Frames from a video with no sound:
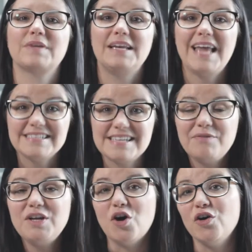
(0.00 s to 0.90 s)
Let's have
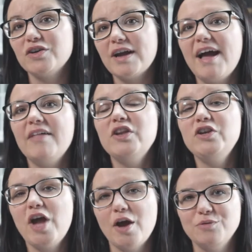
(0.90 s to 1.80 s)
a look at the
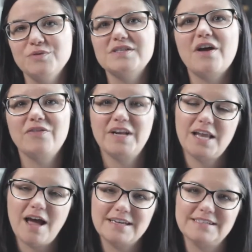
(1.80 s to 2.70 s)
notes on the
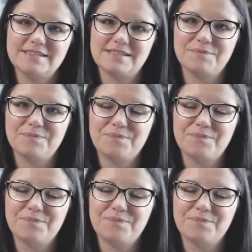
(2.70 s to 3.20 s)
lines.